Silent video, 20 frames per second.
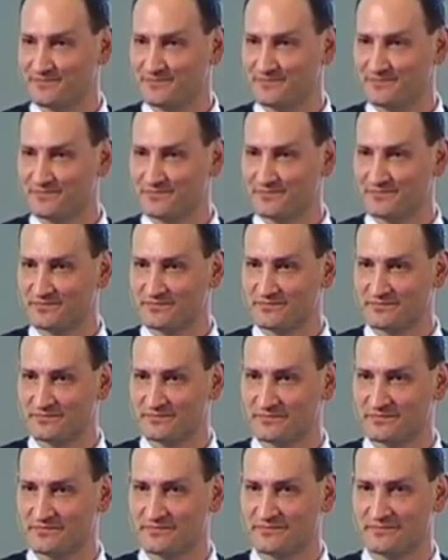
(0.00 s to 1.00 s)

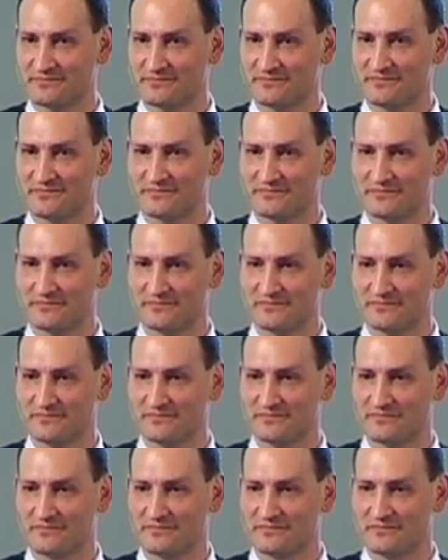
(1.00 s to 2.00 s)

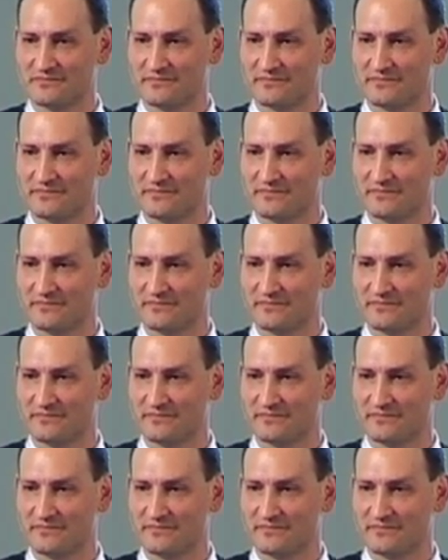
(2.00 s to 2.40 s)
(silence)